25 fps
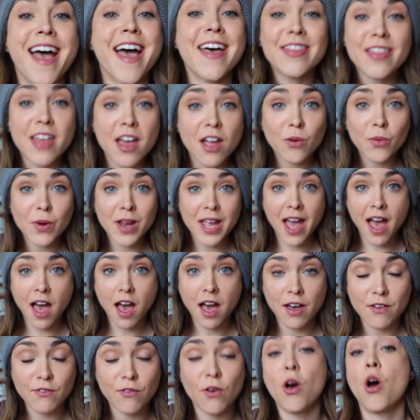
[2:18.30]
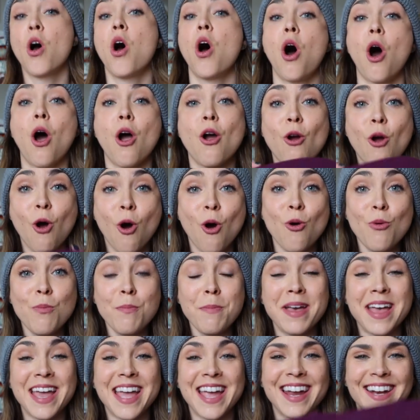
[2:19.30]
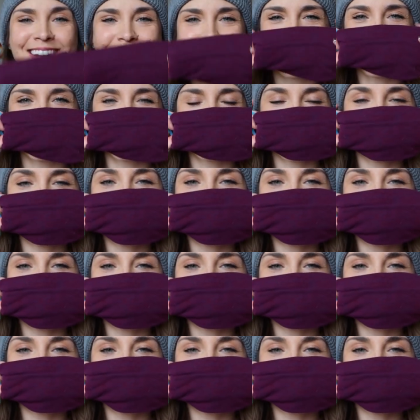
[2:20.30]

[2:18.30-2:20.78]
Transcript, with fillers: And there we have our homemade